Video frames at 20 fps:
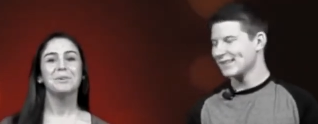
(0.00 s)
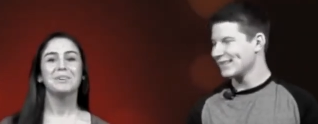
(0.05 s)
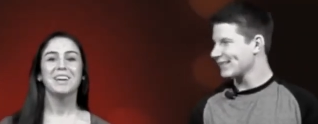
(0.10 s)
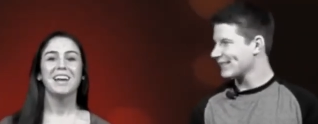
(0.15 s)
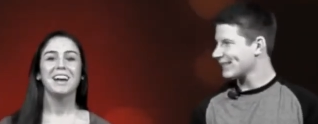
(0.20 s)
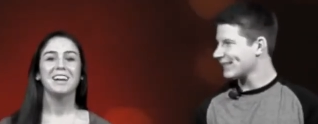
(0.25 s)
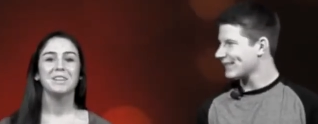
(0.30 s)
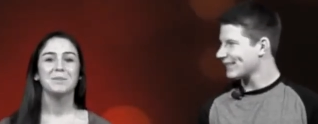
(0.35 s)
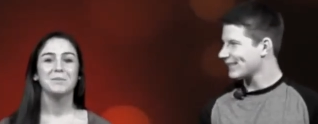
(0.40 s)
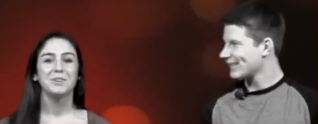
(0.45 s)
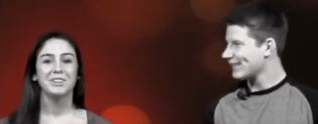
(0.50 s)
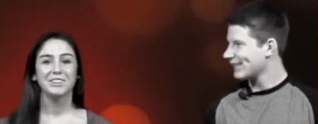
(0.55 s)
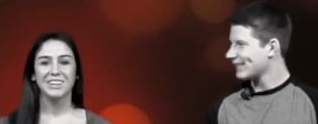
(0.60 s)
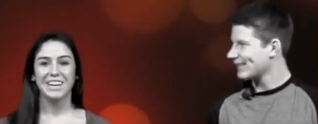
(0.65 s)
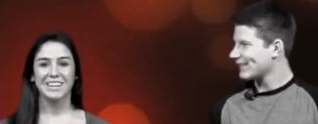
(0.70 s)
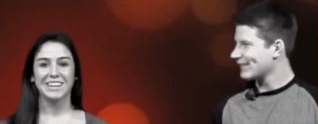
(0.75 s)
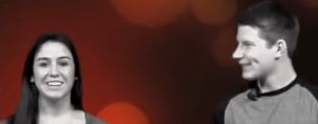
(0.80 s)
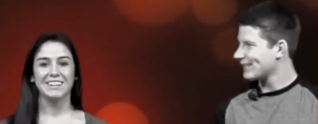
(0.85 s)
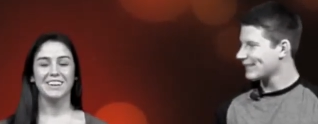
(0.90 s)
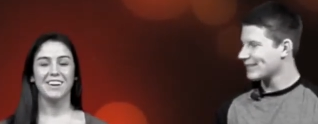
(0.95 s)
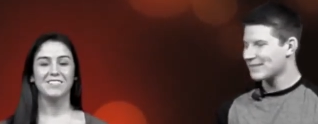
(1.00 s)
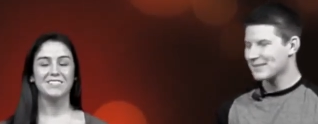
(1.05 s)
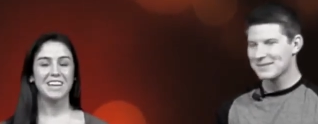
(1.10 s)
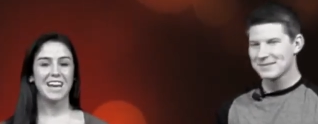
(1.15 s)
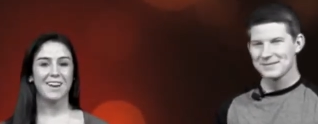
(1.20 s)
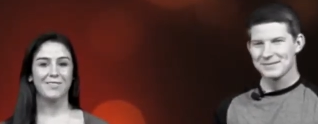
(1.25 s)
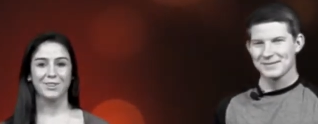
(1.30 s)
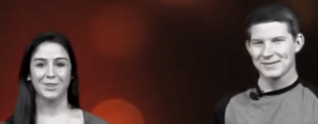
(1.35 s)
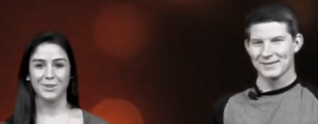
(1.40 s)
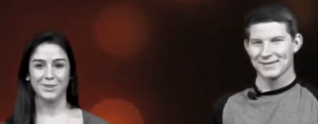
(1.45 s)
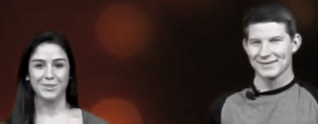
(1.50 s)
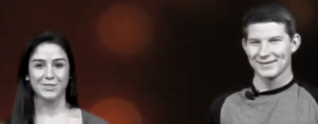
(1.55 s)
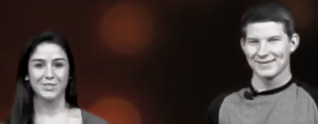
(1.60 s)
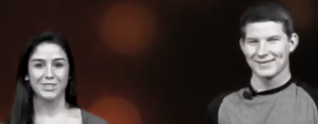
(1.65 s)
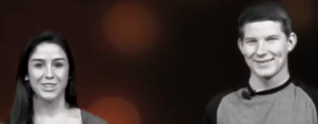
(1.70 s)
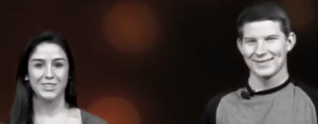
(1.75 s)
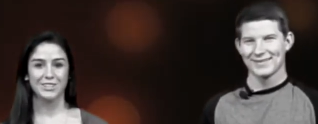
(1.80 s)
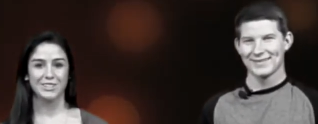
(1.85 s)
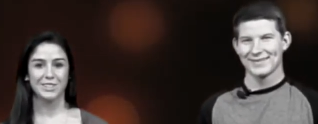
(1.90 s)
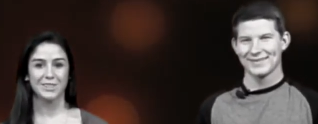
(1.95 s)
Speaker 1: County, we are lucky enough to have our own
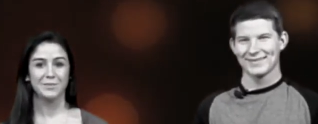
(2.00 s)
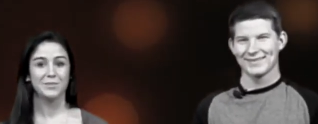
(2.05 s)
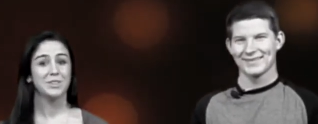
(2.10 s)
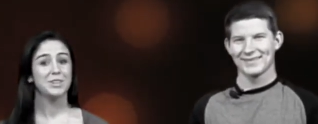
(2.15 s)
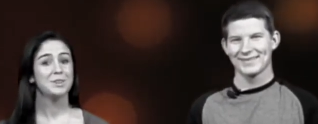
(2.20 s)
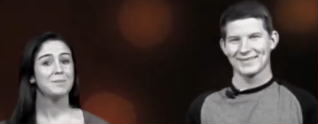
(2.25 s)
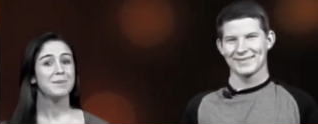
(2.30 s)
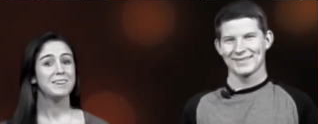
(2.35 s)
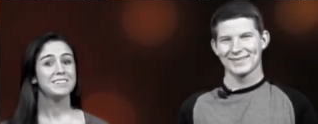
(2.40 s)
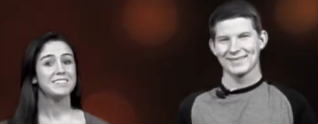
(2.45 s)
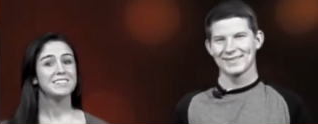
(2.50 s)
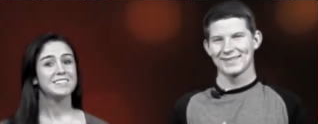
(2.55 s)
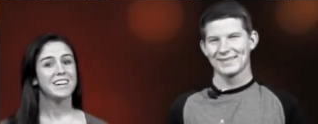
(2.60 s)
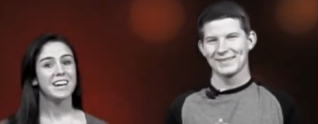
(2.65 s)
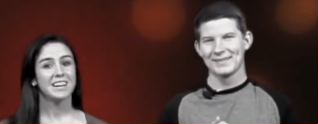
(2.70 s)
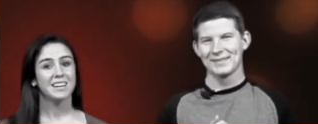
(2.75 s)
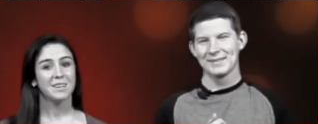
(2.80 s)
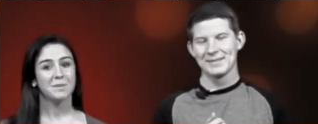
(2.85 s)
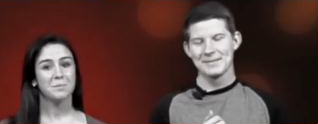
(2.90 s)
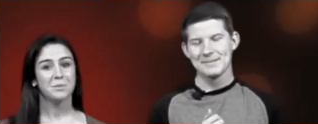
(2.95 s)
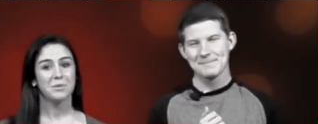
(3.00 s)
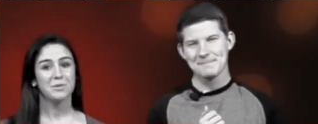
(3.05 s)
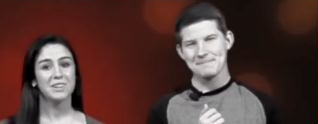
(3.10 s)
shelter. The Humane Society of Polk